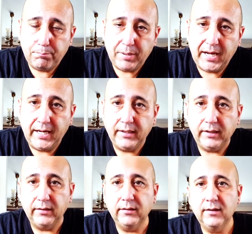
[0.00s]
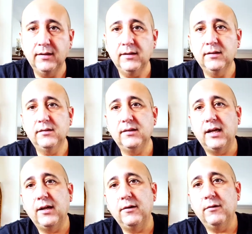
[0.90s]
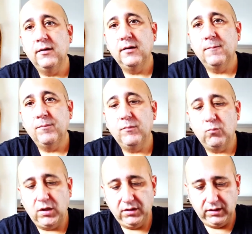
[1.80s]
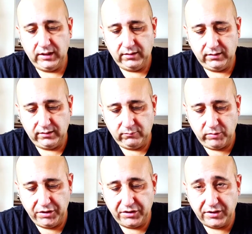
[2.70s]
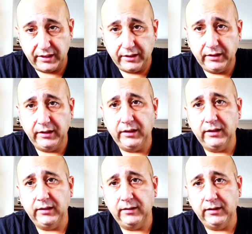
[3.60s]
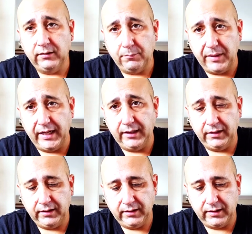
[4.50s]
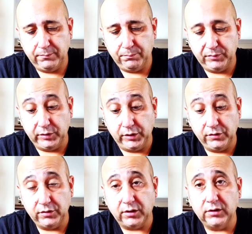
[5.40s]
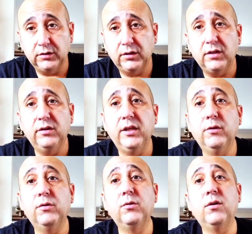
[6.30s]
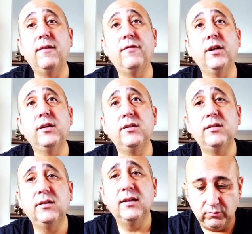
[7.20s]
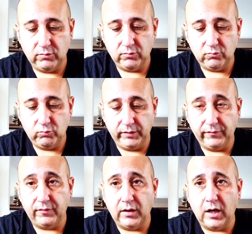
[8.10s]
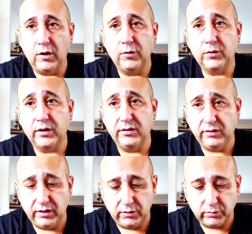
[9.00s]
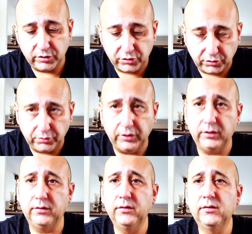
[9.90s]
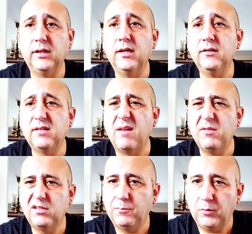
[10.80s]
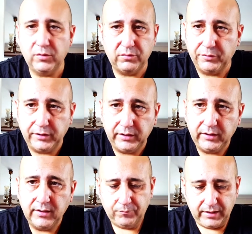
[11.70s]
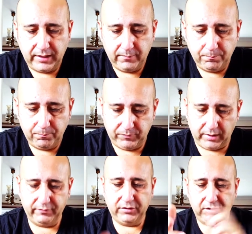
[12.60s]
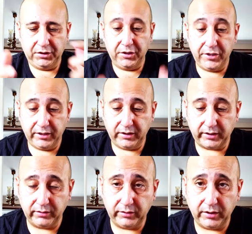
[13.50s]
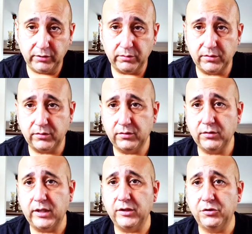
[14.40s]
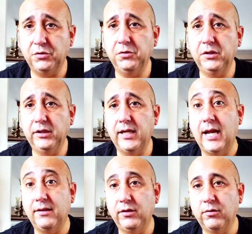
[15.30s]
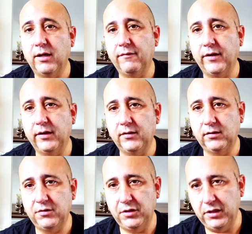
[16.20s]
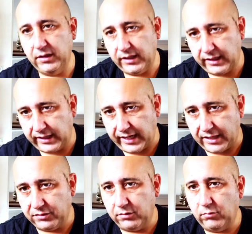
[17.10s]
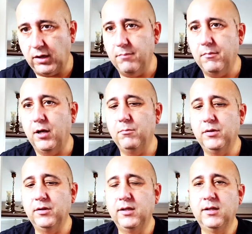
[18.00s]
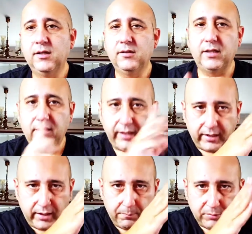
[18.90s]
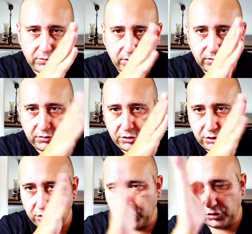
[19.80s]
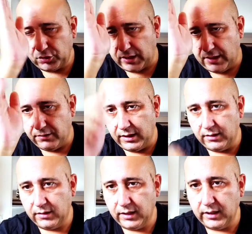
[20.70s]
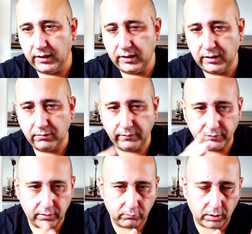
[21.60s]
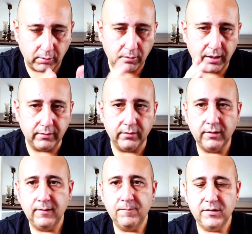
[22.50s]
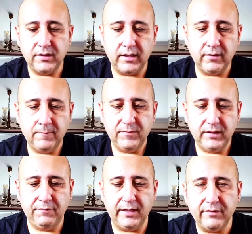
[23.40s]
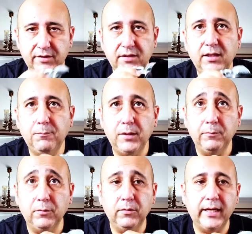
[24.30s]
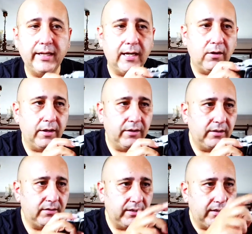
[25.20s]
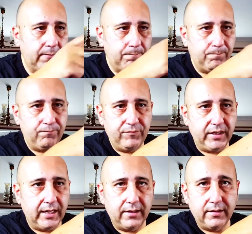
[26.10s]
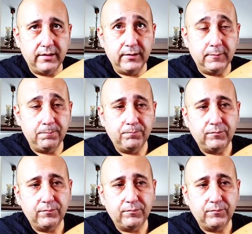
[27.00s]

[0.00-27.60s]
panning. So what it when you set it here into panning, it turns on continuous autofocus with low continuous shooting. So same as sports really. Um, obviously, you need the continuous uh, shooting and the autofocus because you need to catch the right moment. So you take a heap of shots, and then it, uh, it, the right one. So if you ever see people, they go like this. They're you know the